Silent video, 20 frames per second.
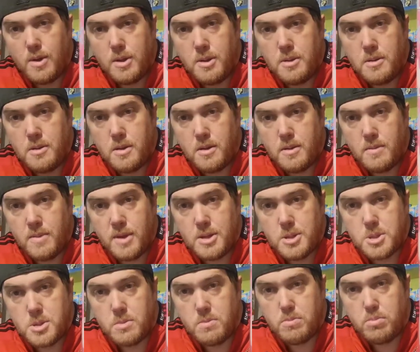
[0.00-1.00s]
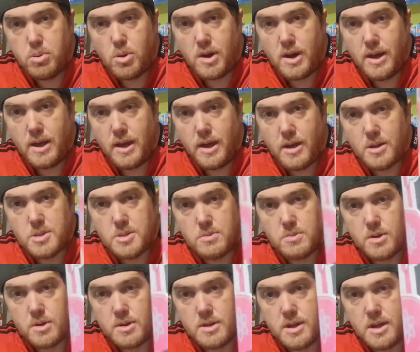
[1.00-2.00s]
when I manage to buy a house,
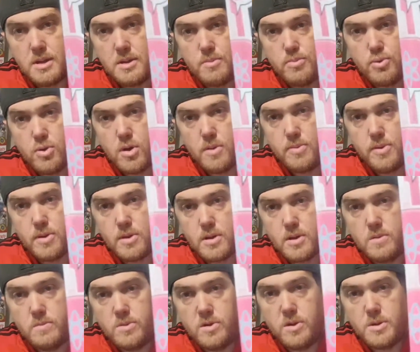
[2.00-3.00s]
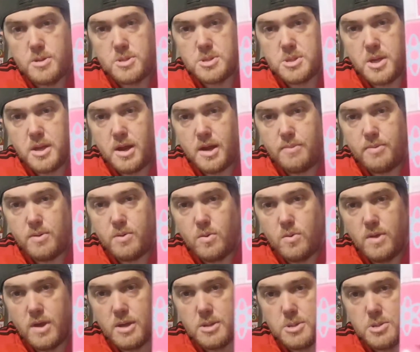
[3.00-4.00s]
I'm going to get a proper computer set up and
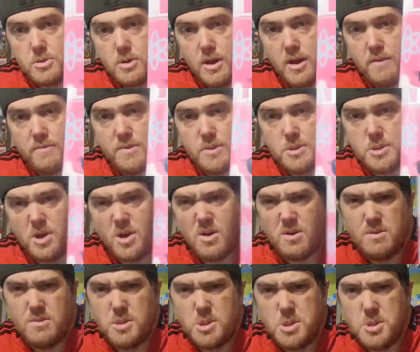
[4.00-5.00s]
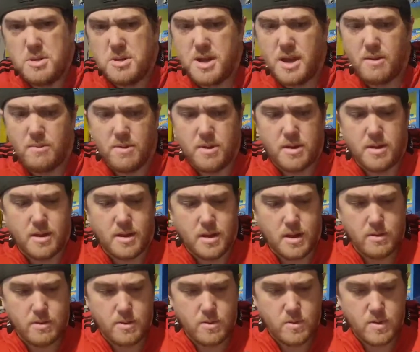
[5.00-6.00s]
all that to have it, so it should get rid of the
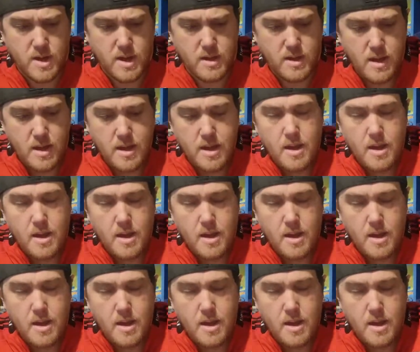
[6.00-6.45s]
glare and all that.